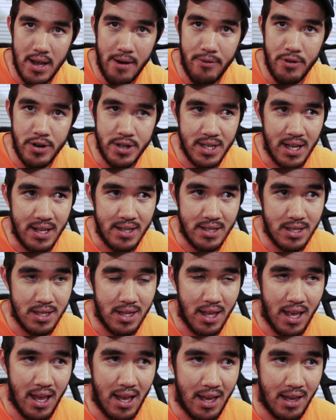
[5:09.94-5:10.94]
ever since
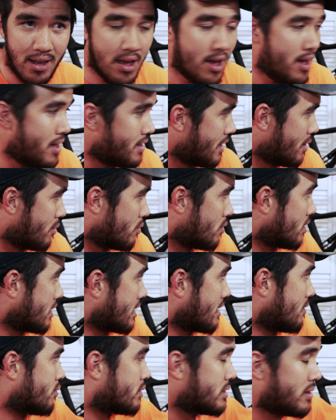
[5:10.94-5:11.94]
they
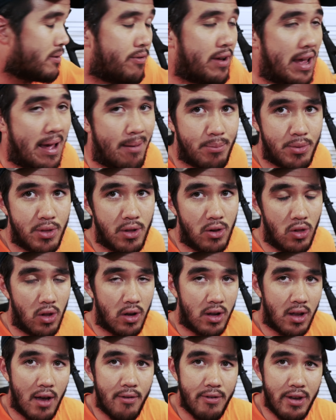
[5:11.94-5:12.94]
really revamped the
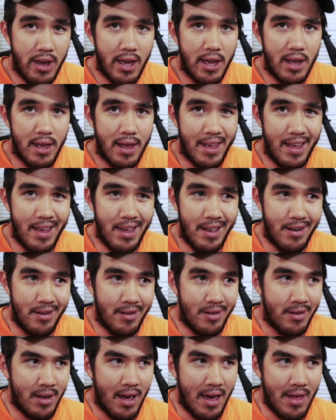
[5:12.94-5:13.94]
look of it,
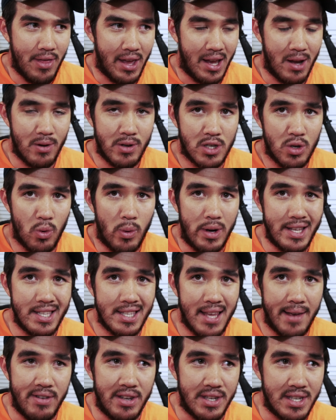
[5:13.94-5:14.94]
and I think it was
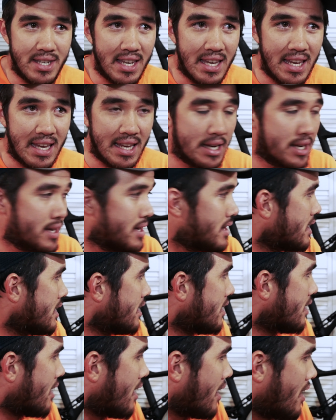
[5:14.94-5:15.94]
2017.
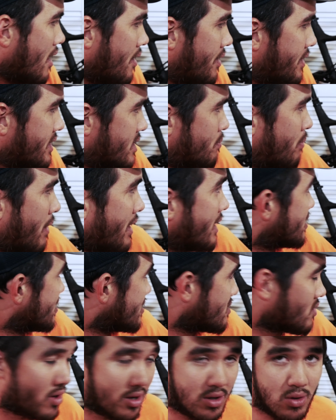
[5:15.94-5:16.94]
This bike
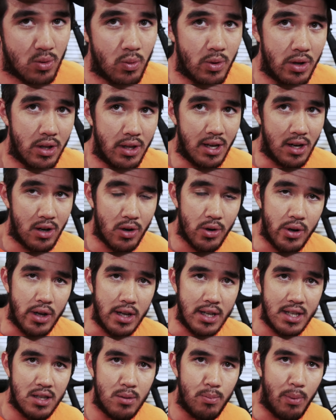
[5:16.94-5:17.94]
just looks really
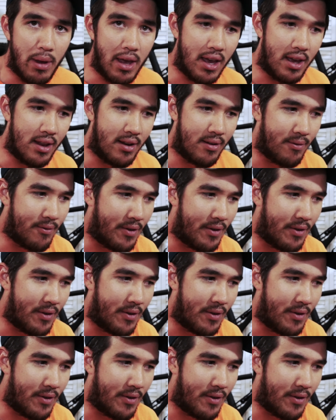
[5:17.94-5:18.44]
crisp and